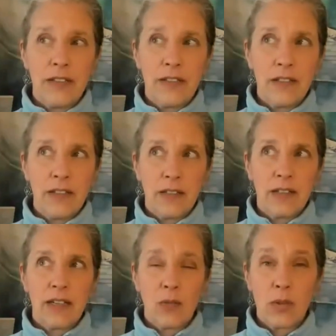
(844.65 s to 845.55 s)

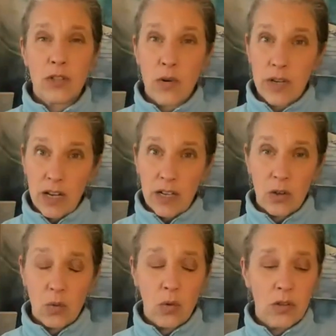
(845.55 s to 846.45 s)
and kind of what's going on
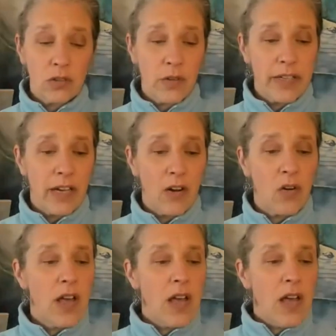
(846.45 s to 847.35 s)
in the world right now.